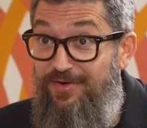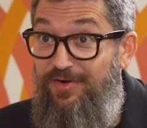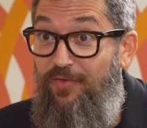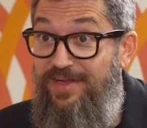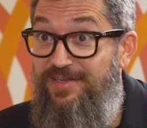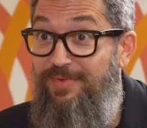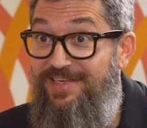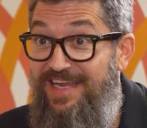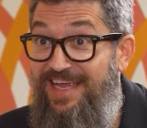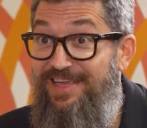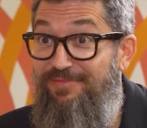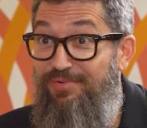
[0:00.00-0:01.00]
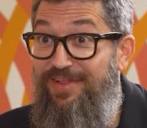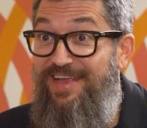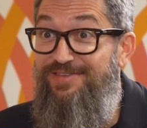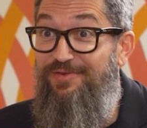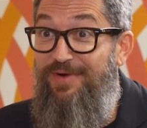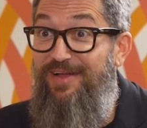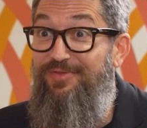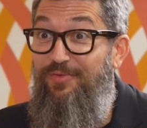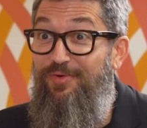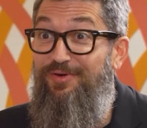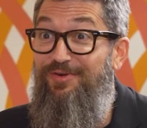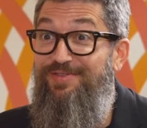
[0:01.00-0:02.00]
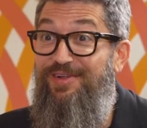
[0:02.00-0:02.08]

going to be taking place around the world,